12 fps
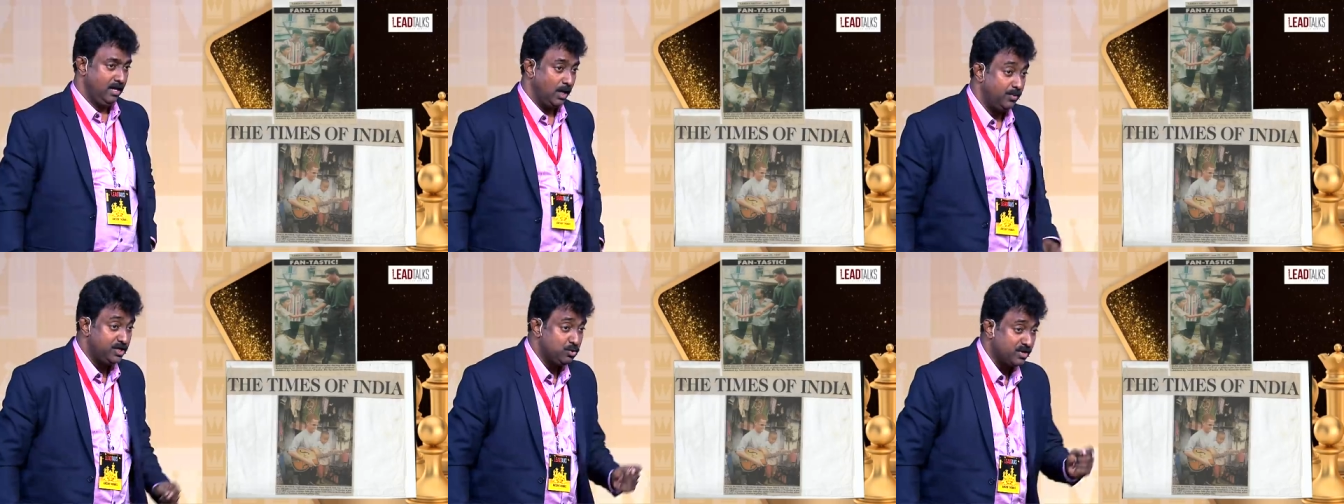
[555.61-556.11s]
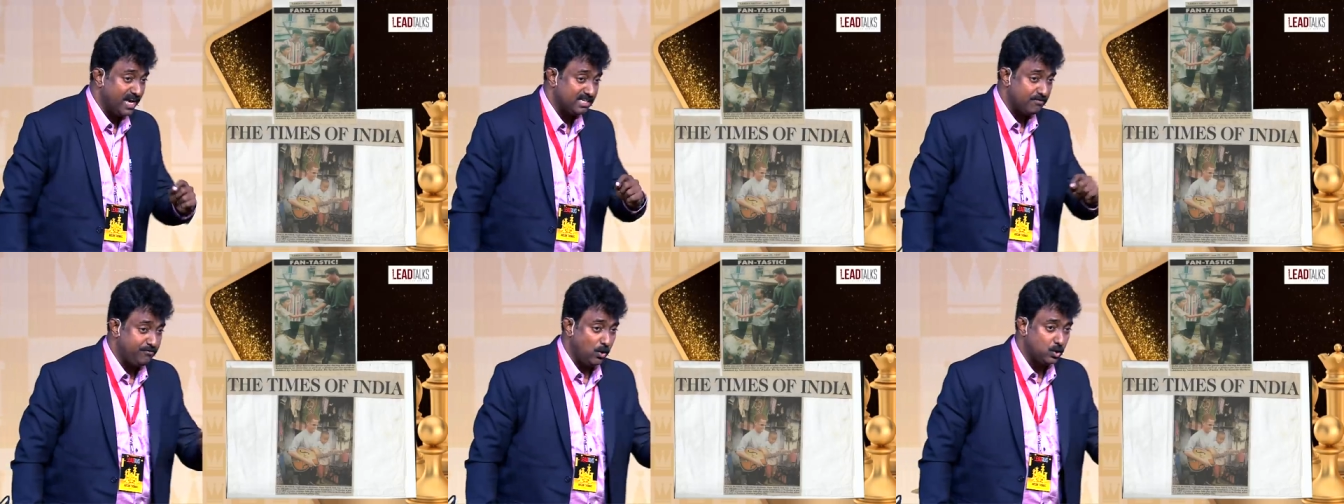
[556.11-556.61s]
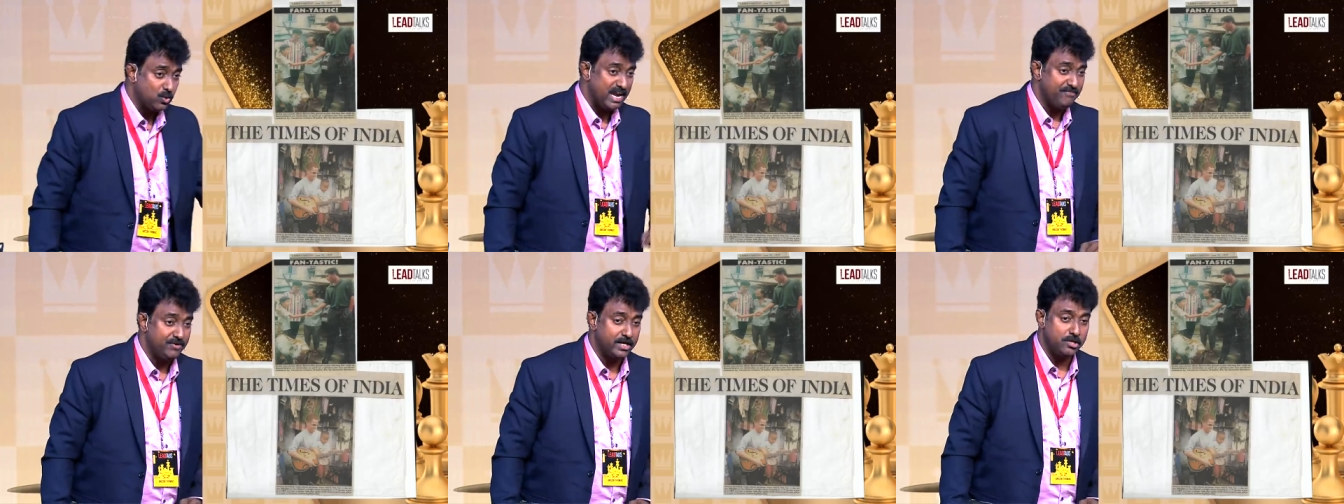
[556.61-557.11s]
Even to get a
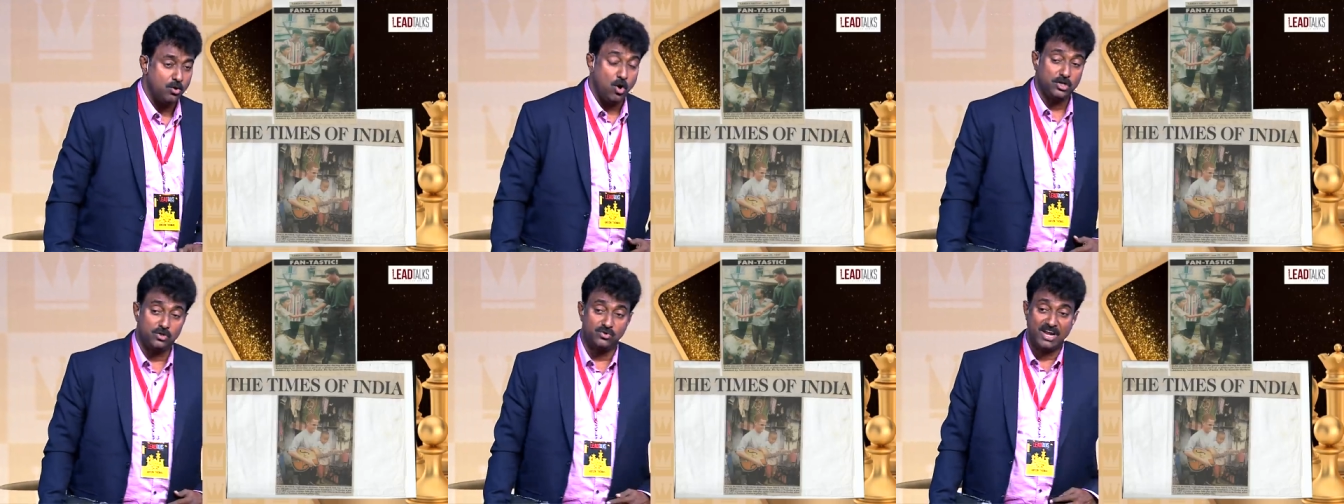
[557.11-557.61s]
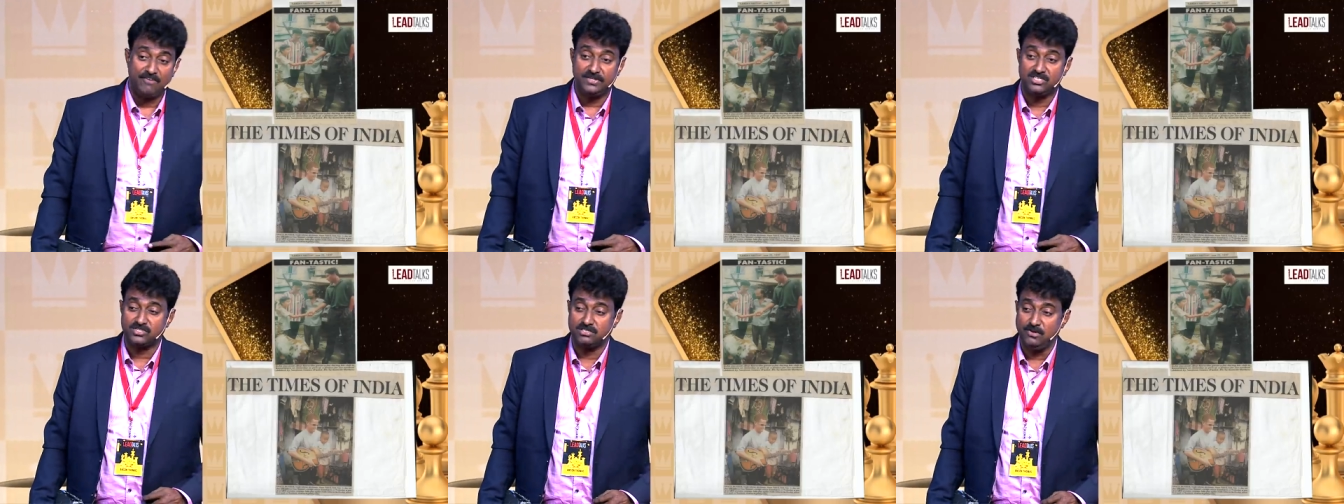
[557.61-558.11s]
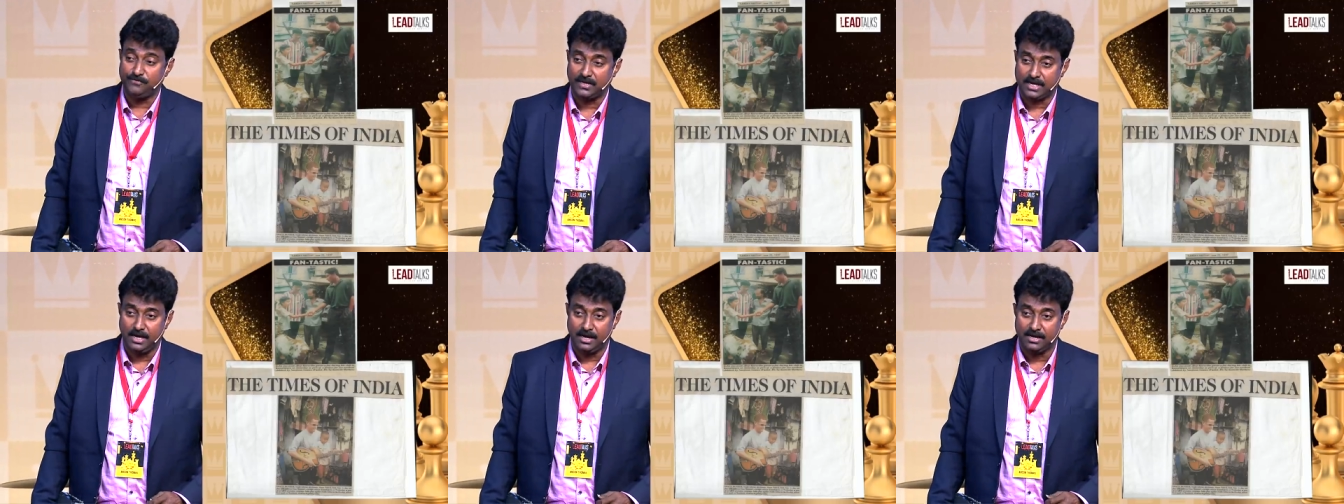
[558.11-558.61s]
photograph or an autograph, it's
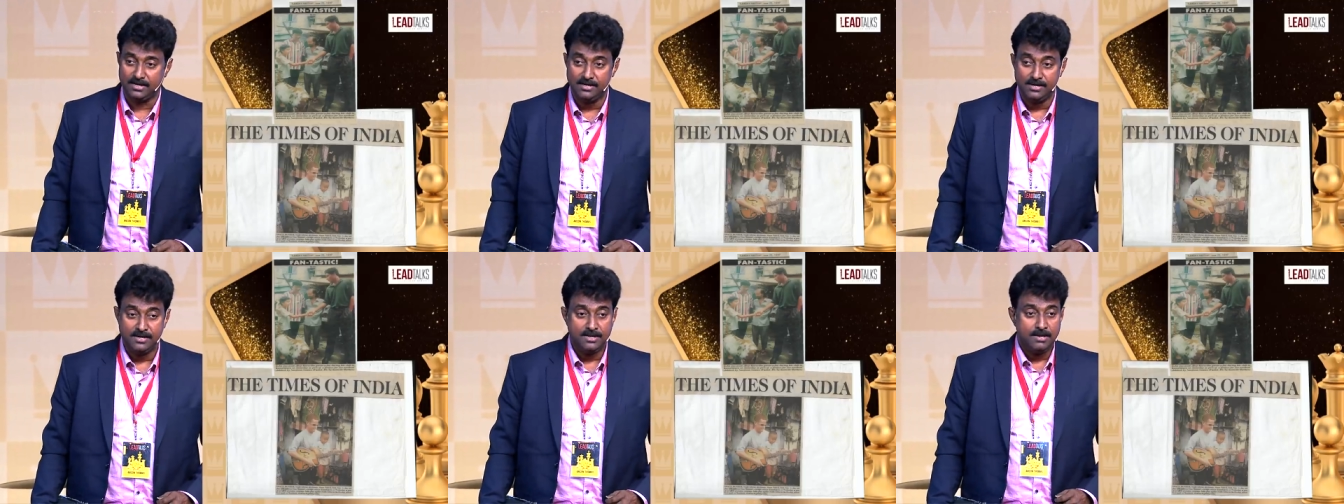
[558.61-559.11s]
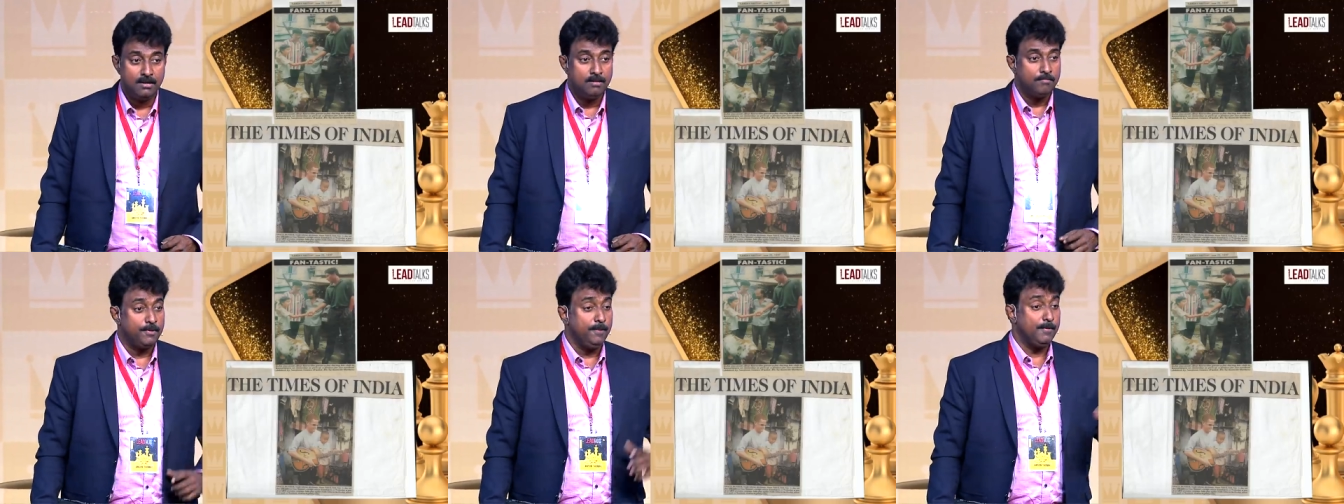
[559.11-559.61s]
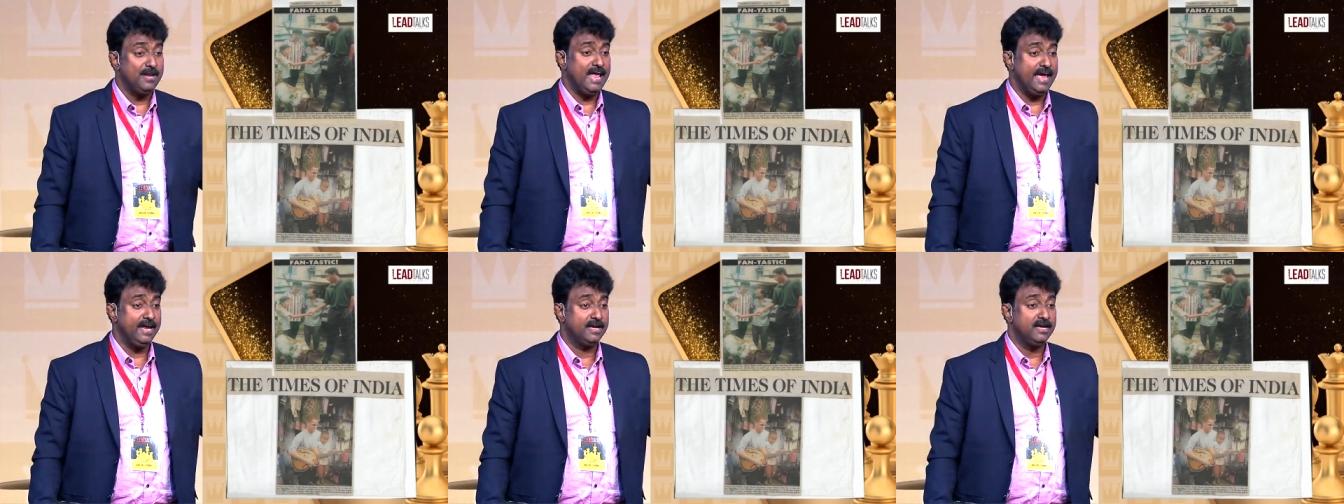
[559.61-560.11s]
difficult. People
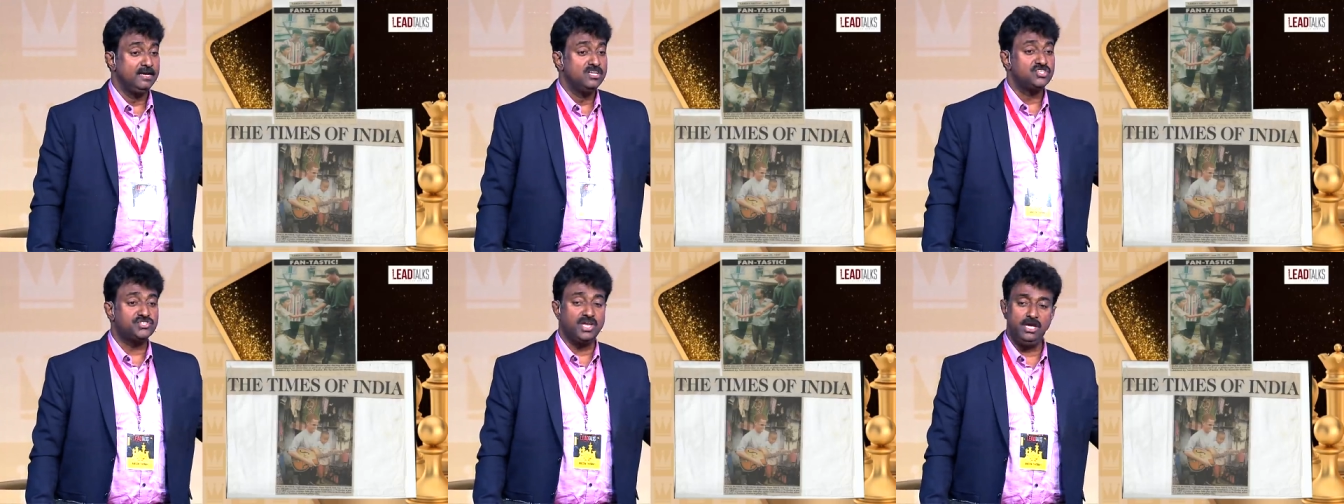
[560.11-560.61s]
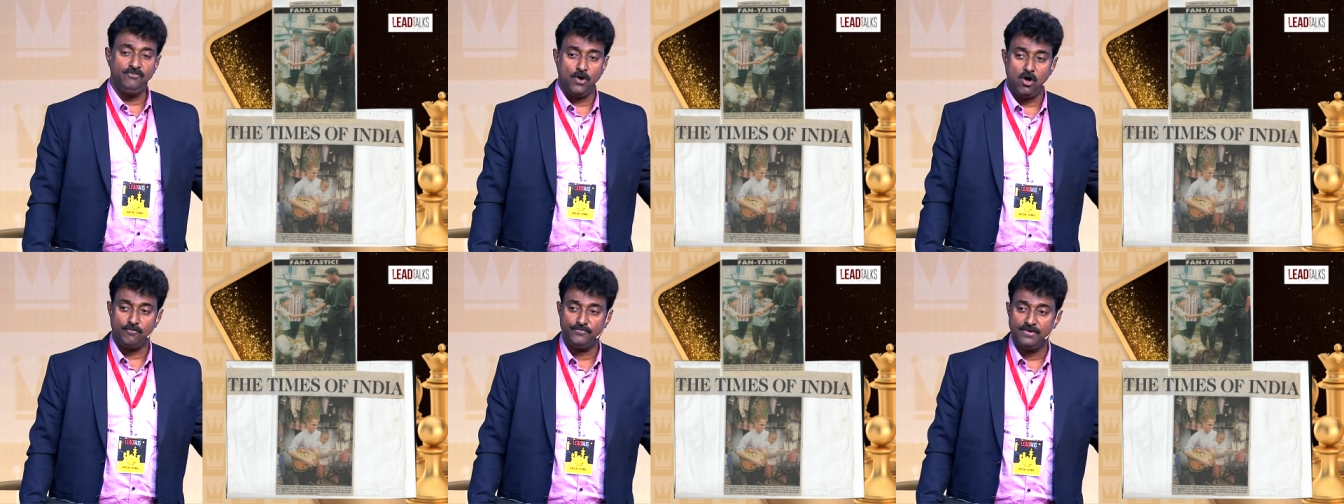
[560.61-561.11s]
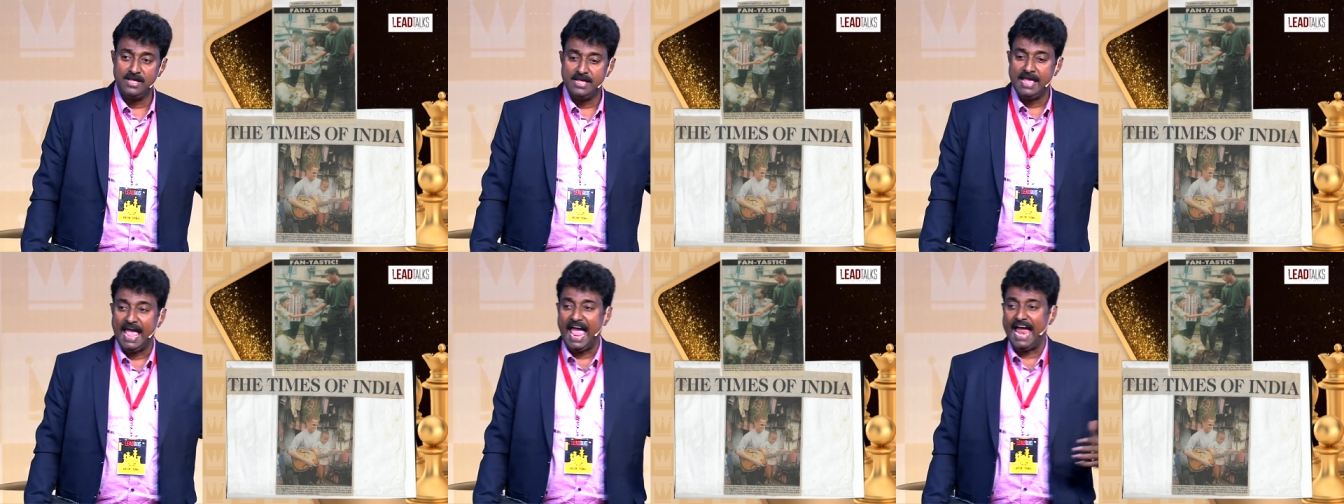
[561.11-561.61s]
like Steve Waugh,
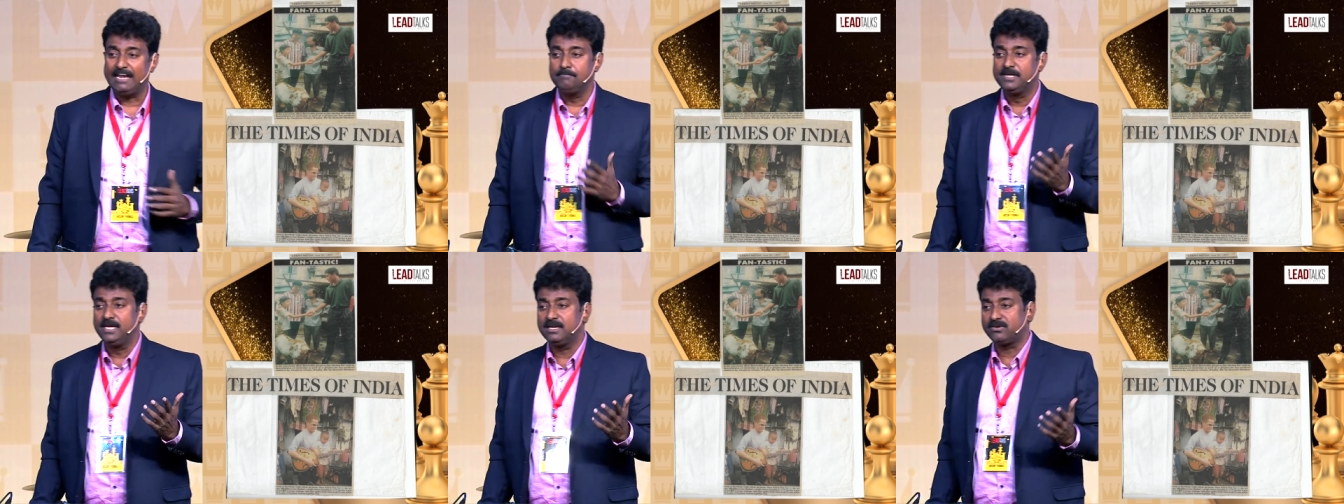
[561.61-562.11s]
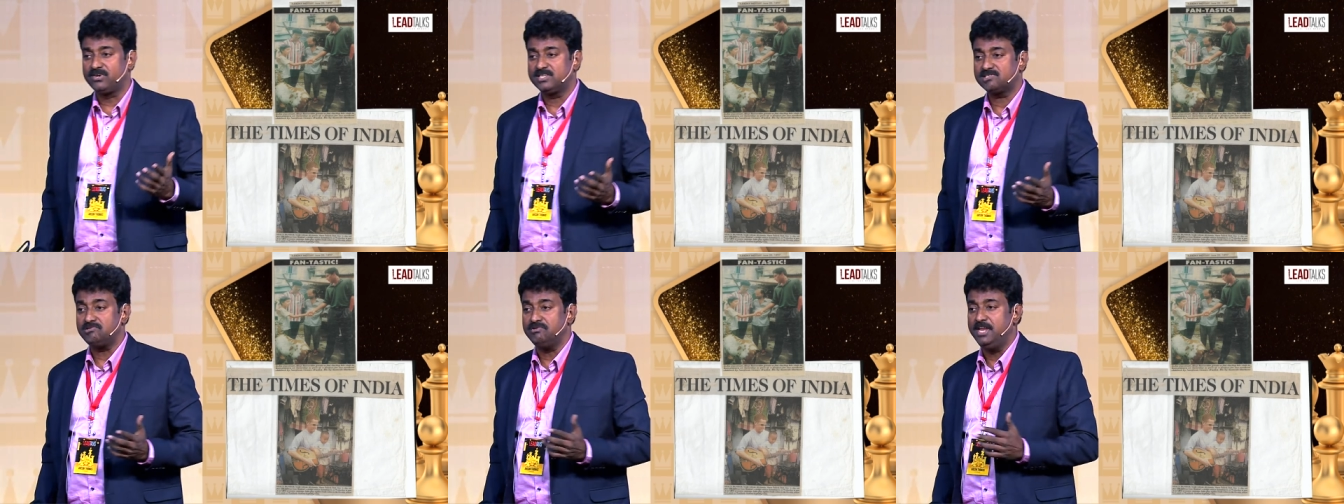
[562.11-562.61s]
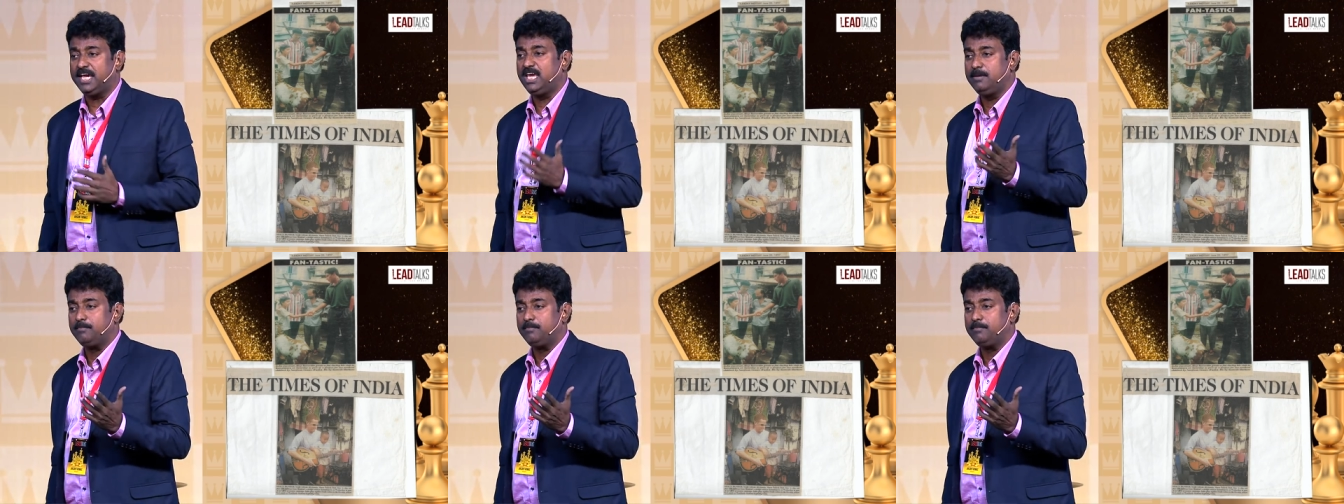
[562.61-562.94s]
Adam Gilchrist, Nikki